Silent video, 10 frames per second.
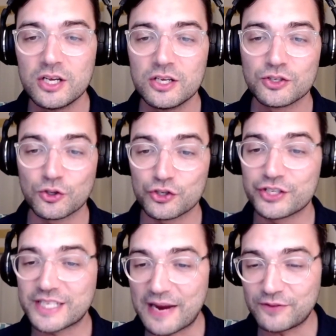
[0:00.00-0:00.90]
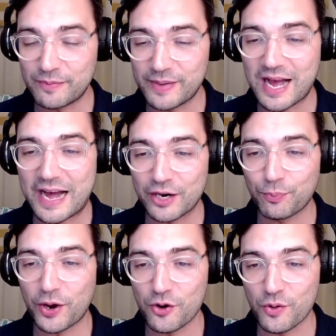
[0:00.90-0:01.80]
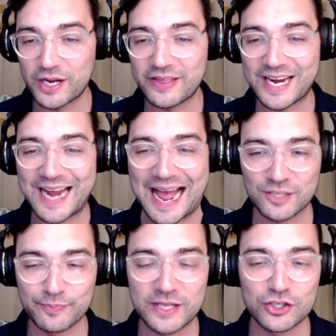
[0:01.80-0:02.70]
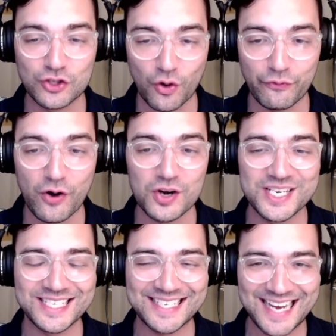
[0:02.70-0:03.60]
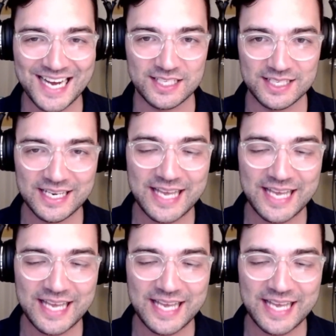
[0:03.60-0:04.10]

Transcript: So should safety be a higher priority than it has been so far discussed?"